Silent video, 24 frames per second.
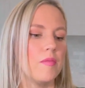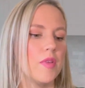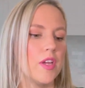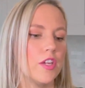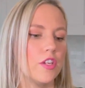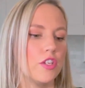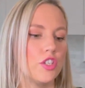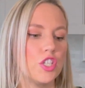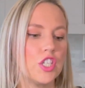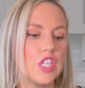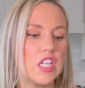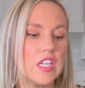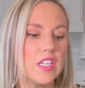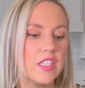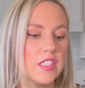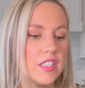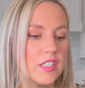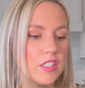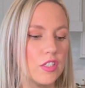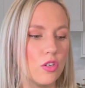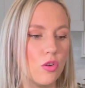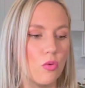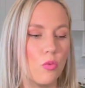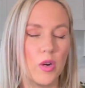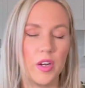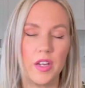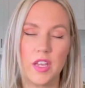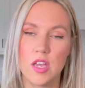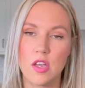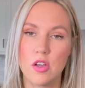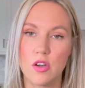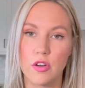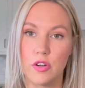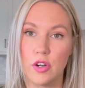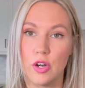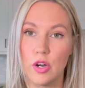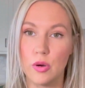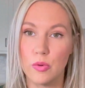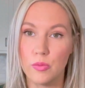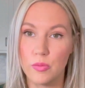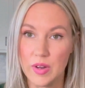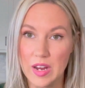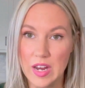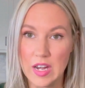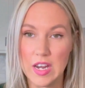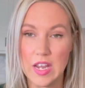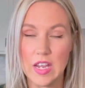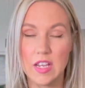She is still working on her
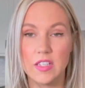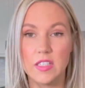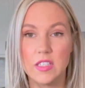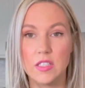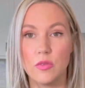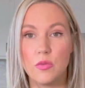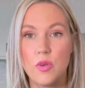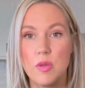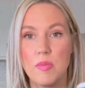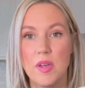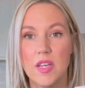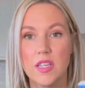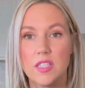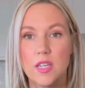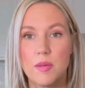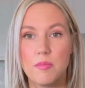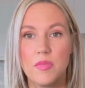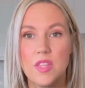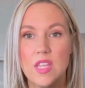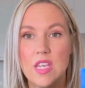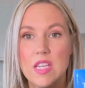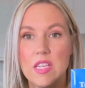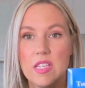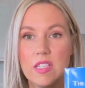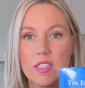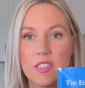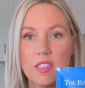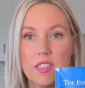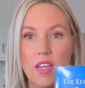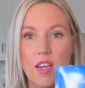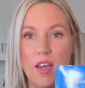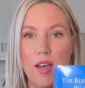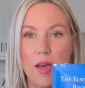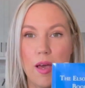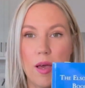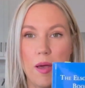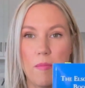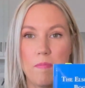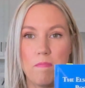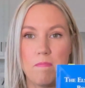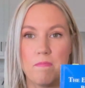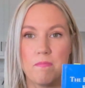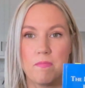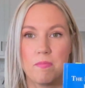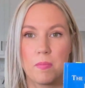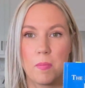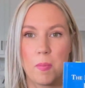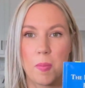reading, so we picked up these
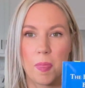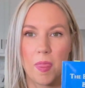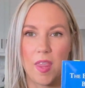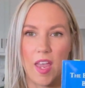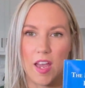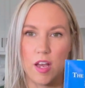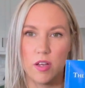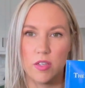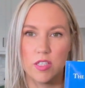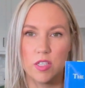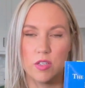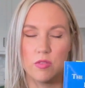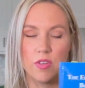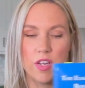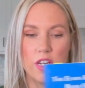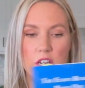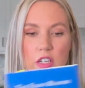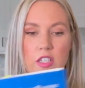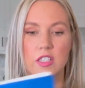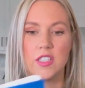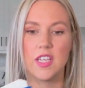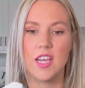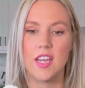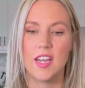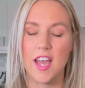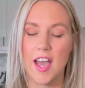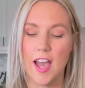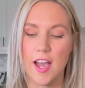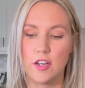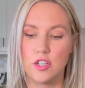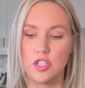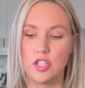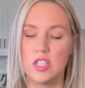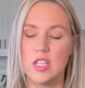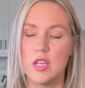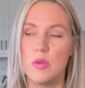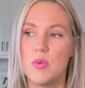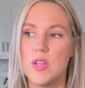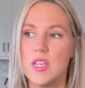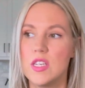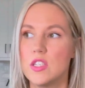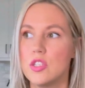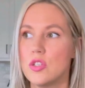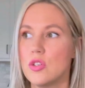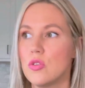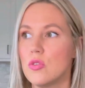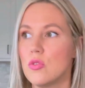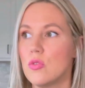Elson readers, and actually
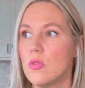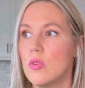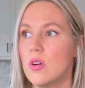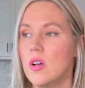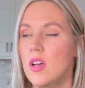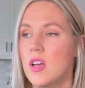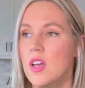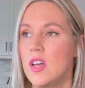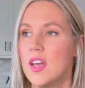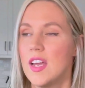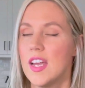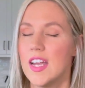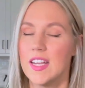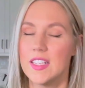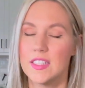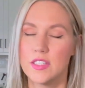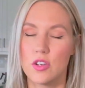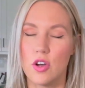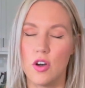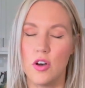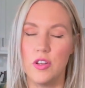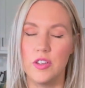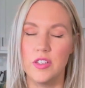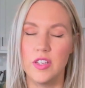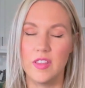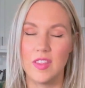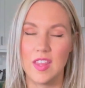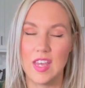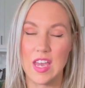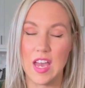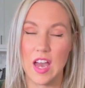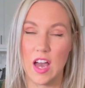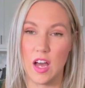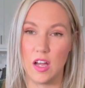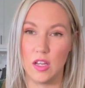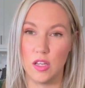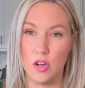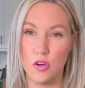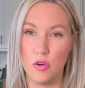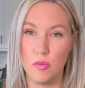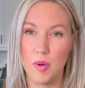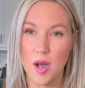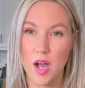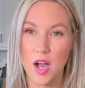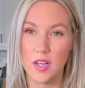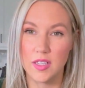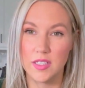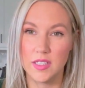it's called the Ello
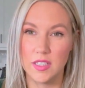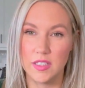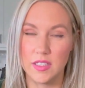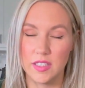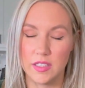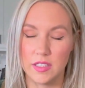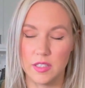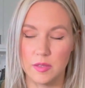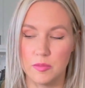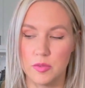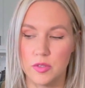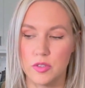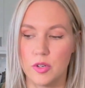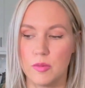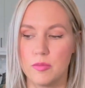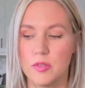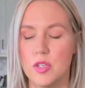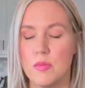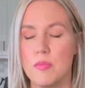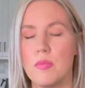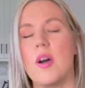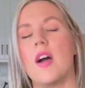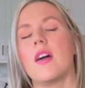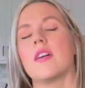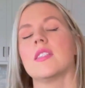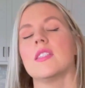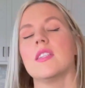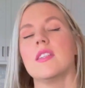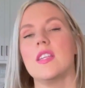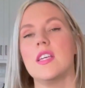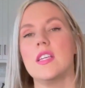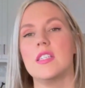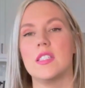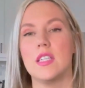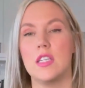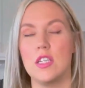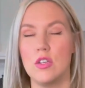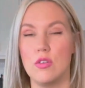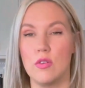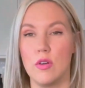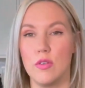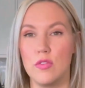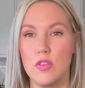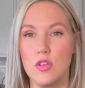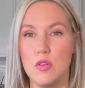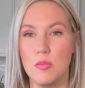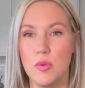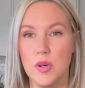box. It's a subscription box, and they send you a
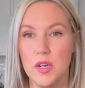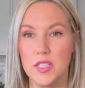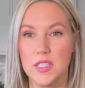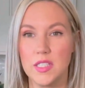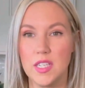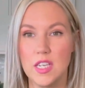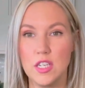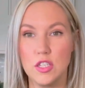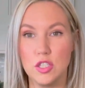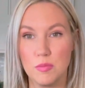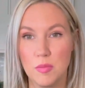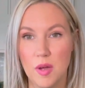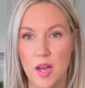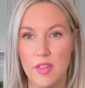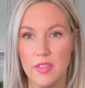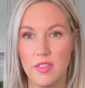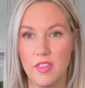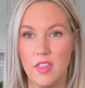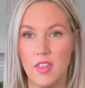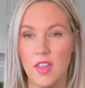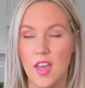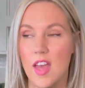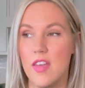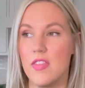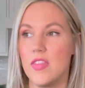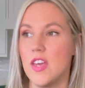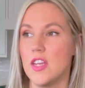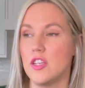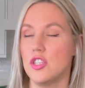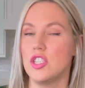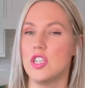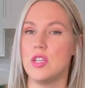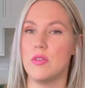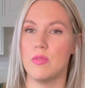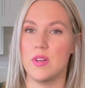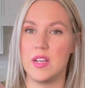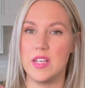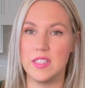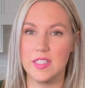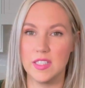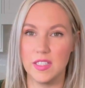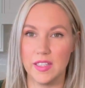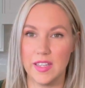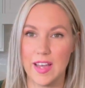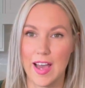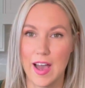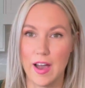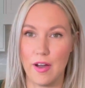few books each month, and then she reads
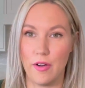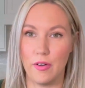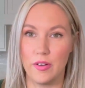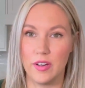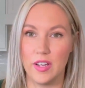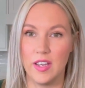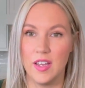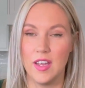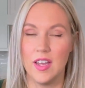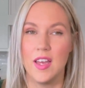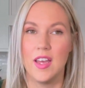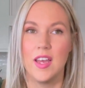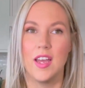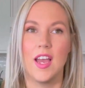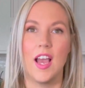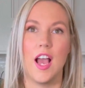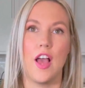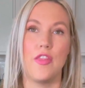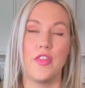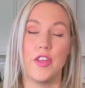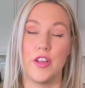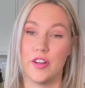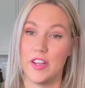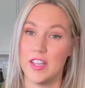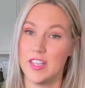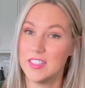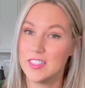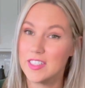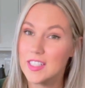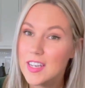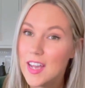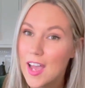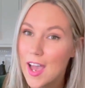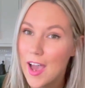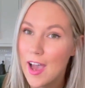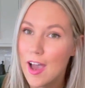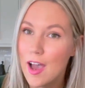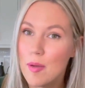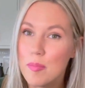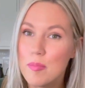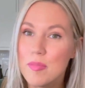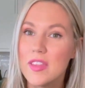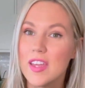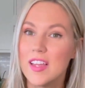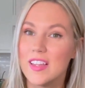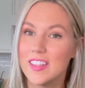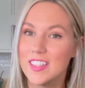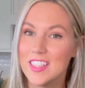aloud, and there is an
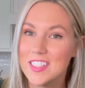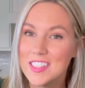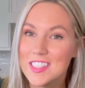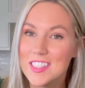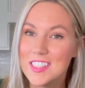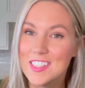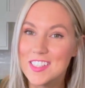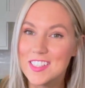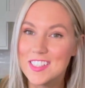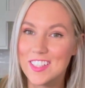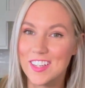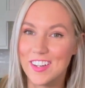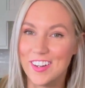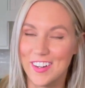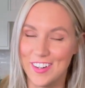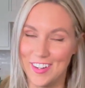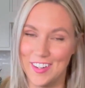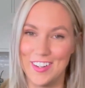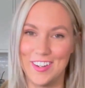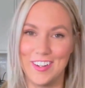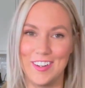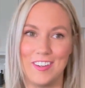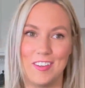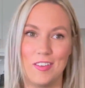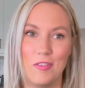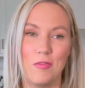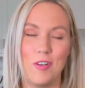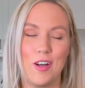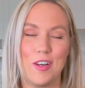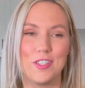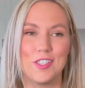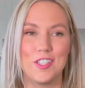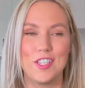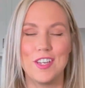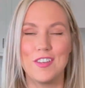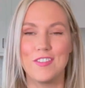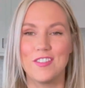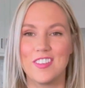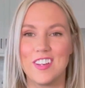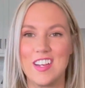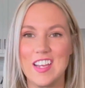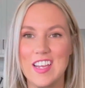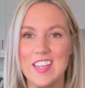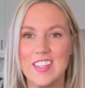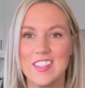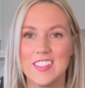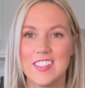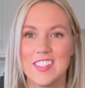app that listens to her while she
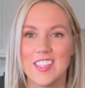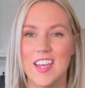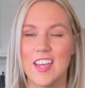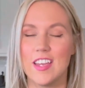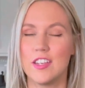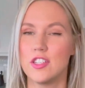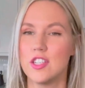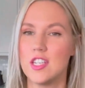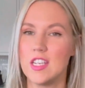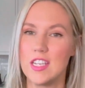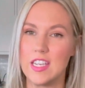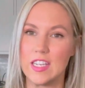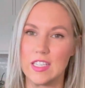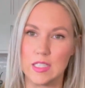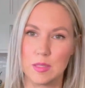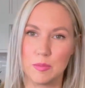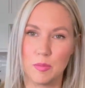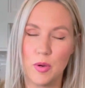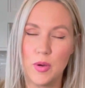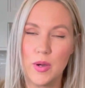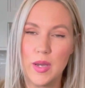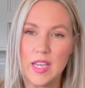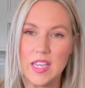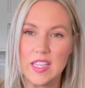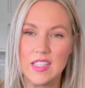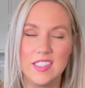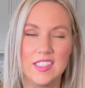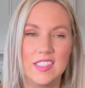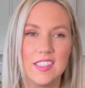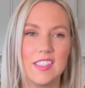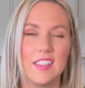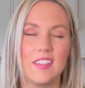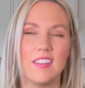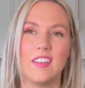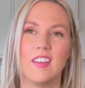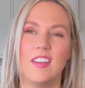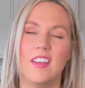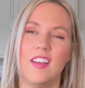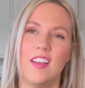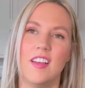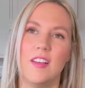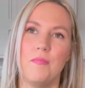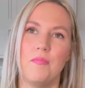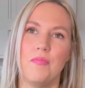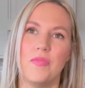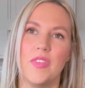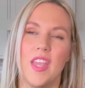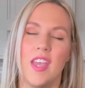reads, and she gets points. And
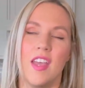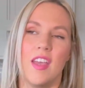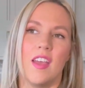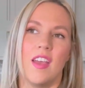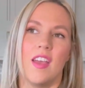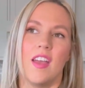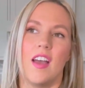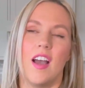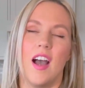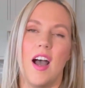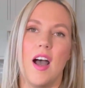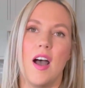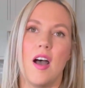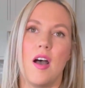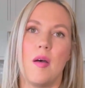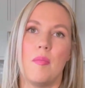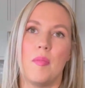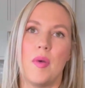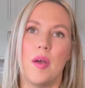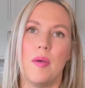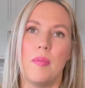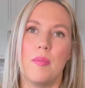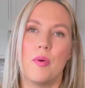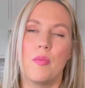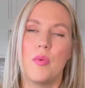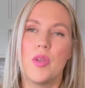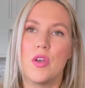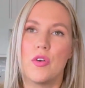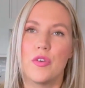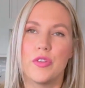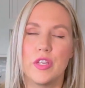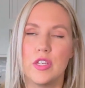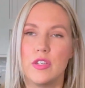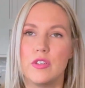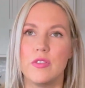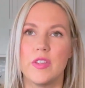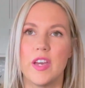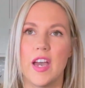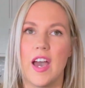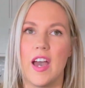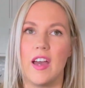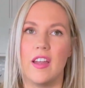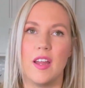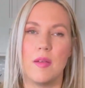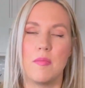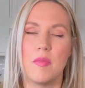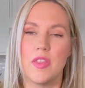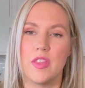but we only do
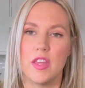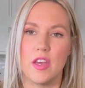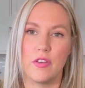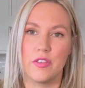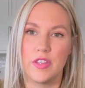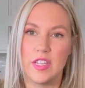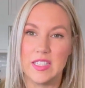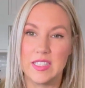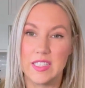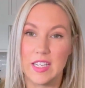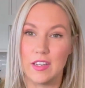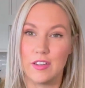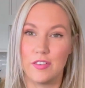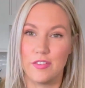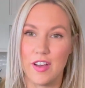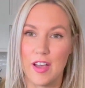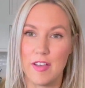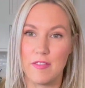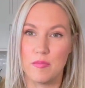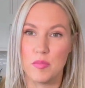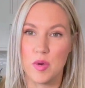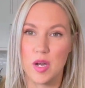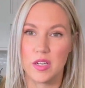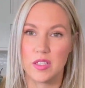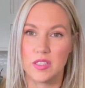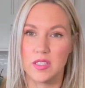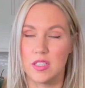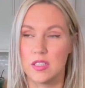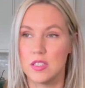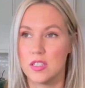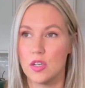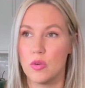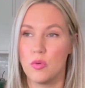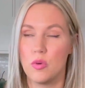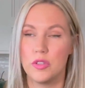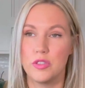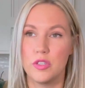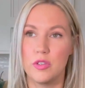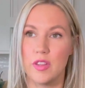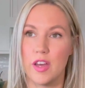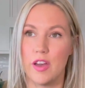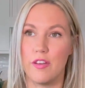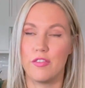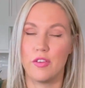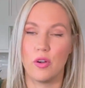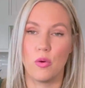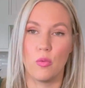that, they only send 5 books, so we'll do that for